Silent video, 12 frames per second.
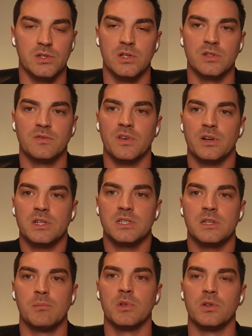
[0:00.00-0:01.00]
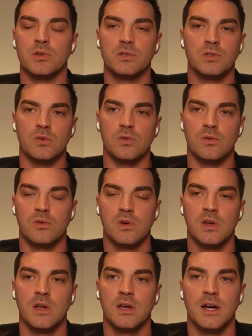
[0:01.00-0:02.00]
It's very similar to,
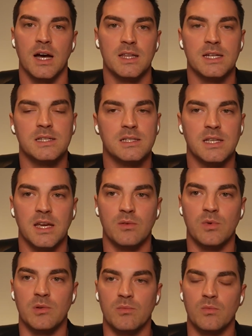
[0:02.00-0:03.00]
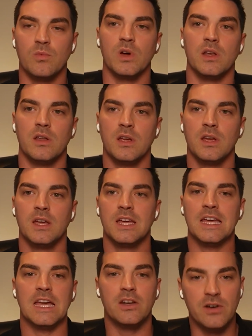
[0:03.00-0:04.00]
I like to say, when
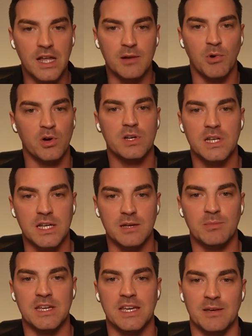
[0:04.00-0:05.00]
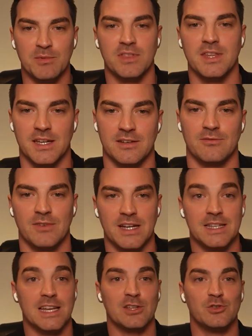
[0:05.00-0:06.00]
internet marketing became a thing,
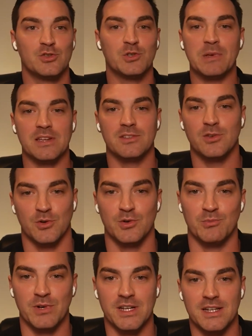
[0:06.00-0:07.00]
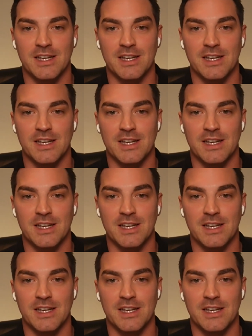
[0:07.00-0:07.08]
right? That used to be a term, right?